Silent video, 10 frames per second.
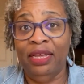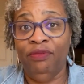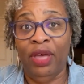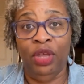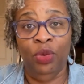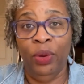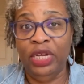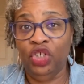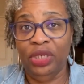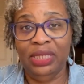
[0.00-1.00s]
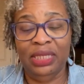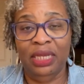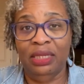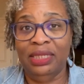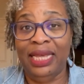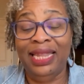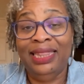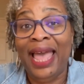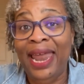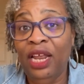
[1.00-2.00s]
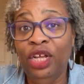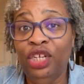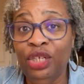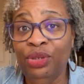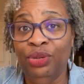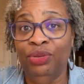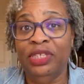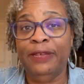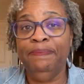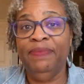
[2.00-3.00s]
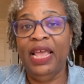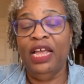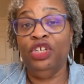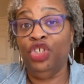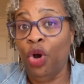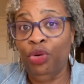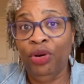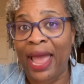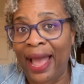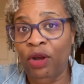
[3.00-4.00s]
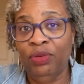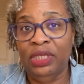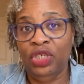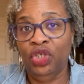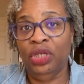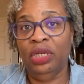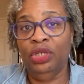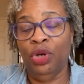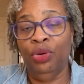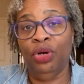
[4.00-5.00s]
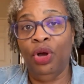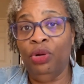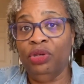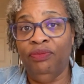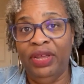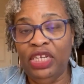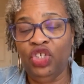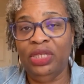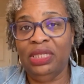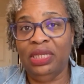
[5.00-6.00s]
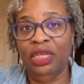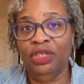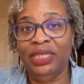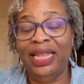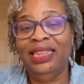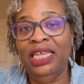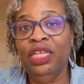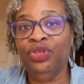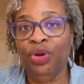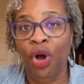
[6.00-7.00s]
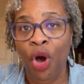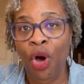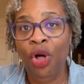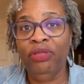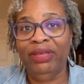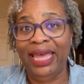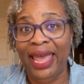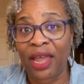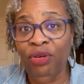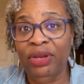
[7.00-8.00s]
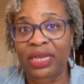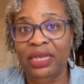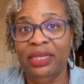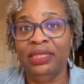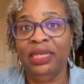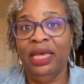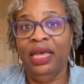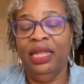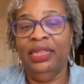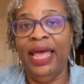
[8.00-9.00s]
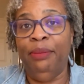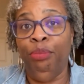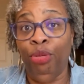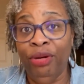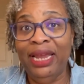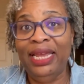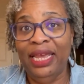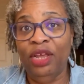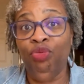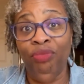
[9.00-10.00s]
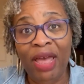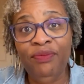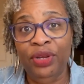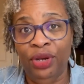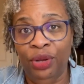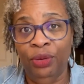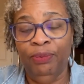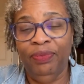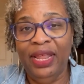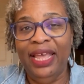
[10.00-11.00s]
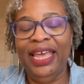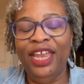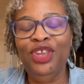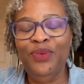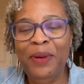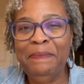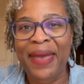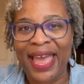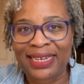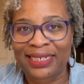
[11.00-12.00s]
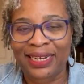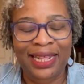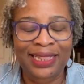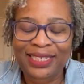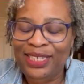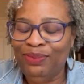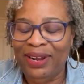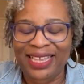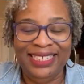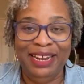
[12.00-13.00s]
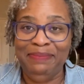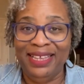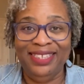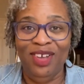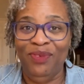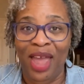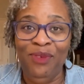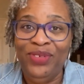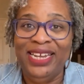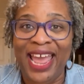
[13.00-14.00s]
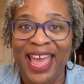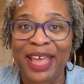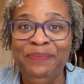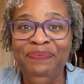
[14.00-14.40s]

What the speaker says: evaluation skill set, that includes donor acquisition, donor cultivation skill set. These are all the areas that bring in revenue. Can you imagine, and this is what I say to myself every day,